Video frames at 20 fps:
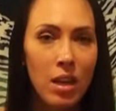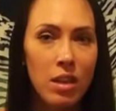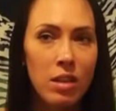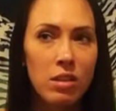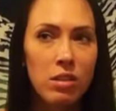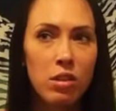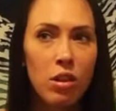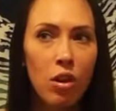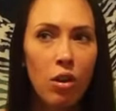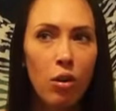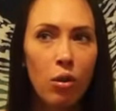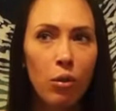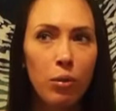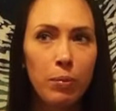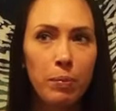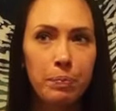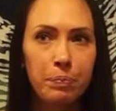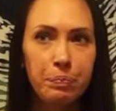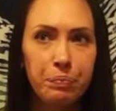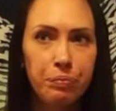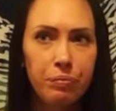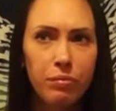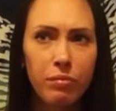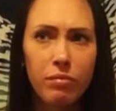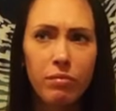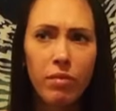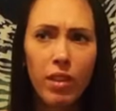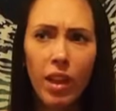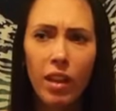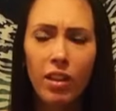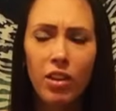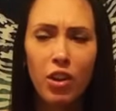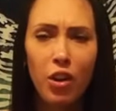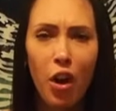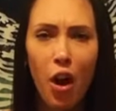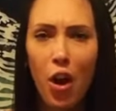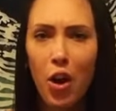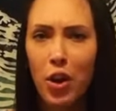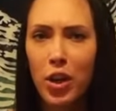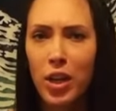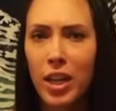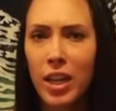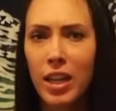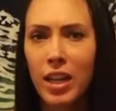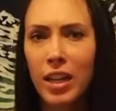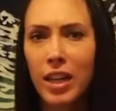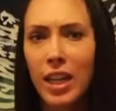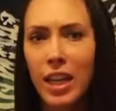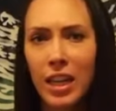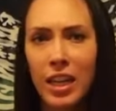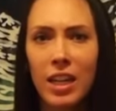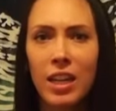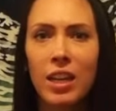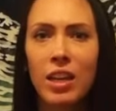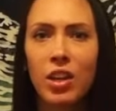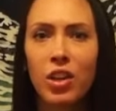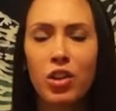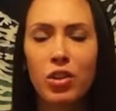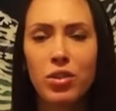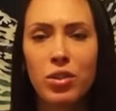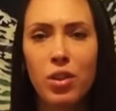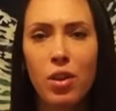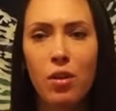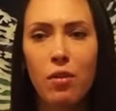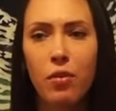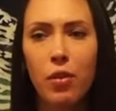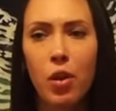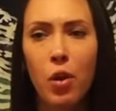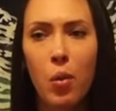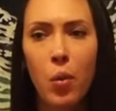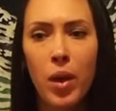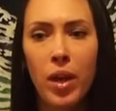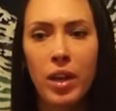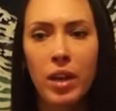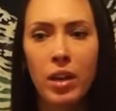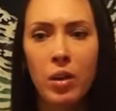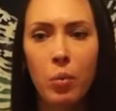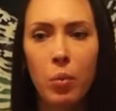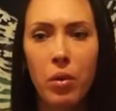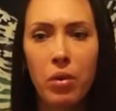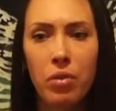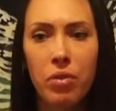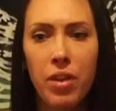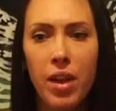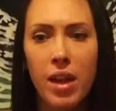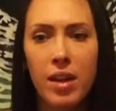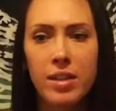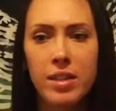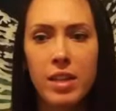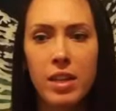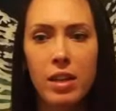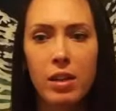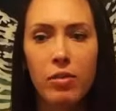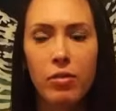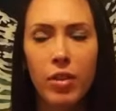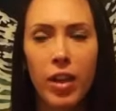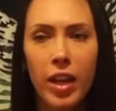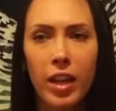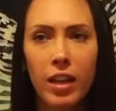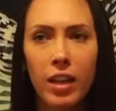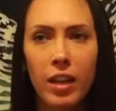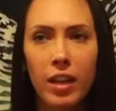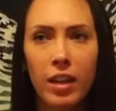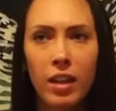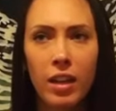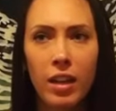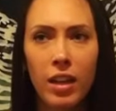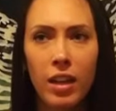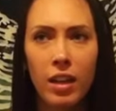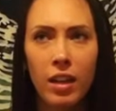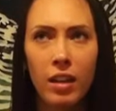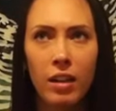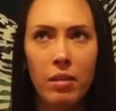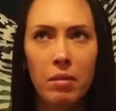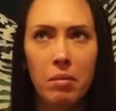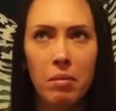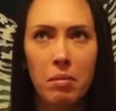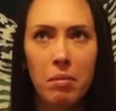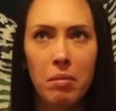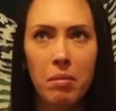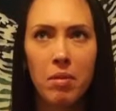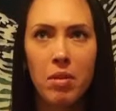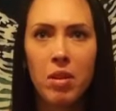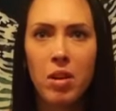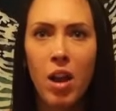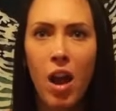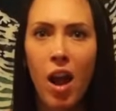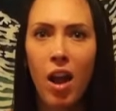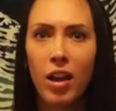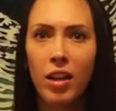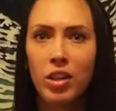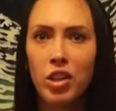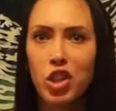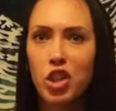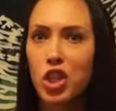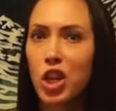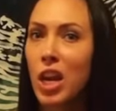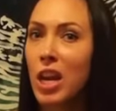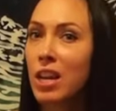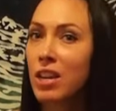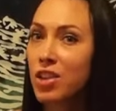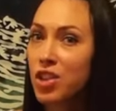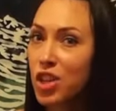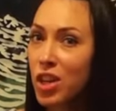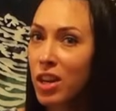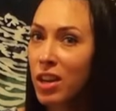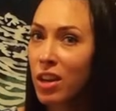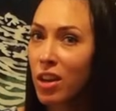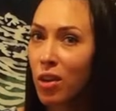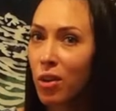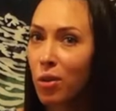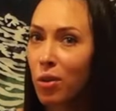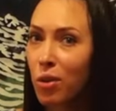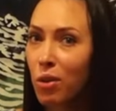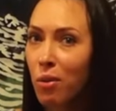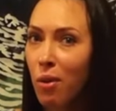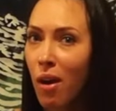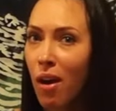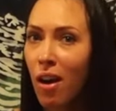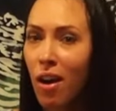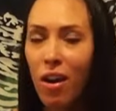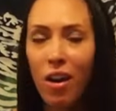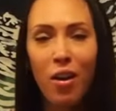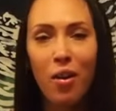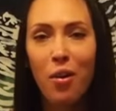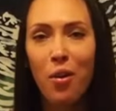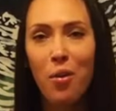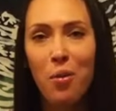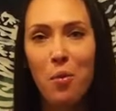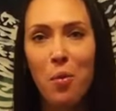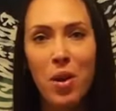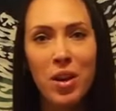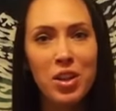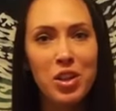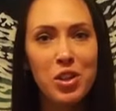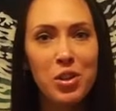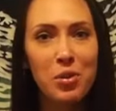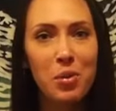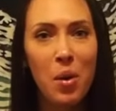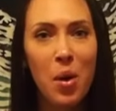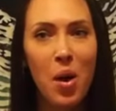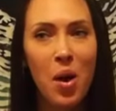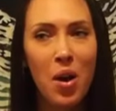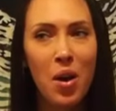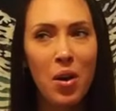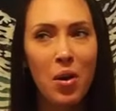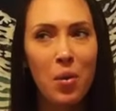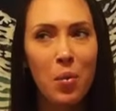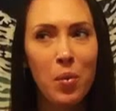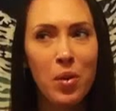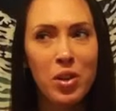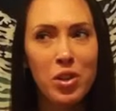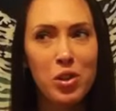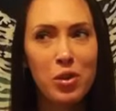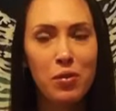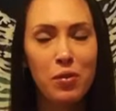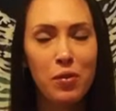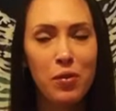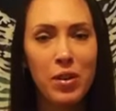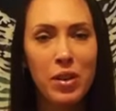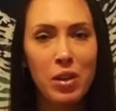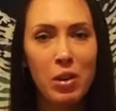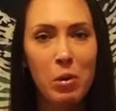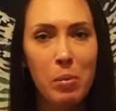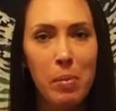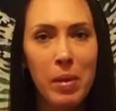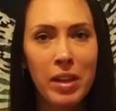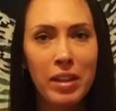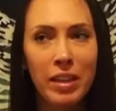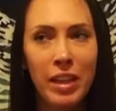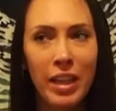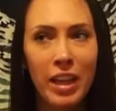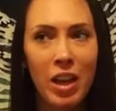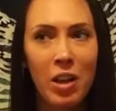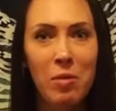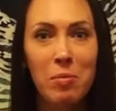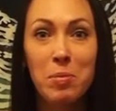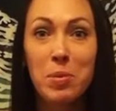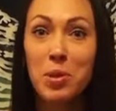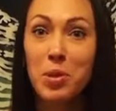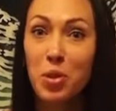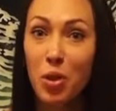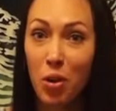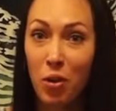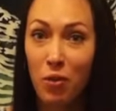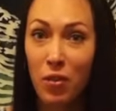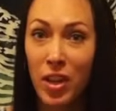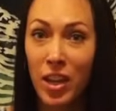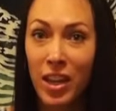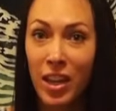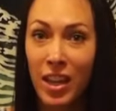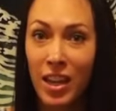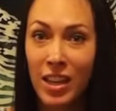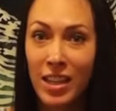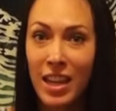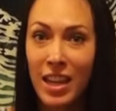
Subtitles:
So you're already getting yourself acquainted with the idea of like not changing who you are or what you feel, but like observing it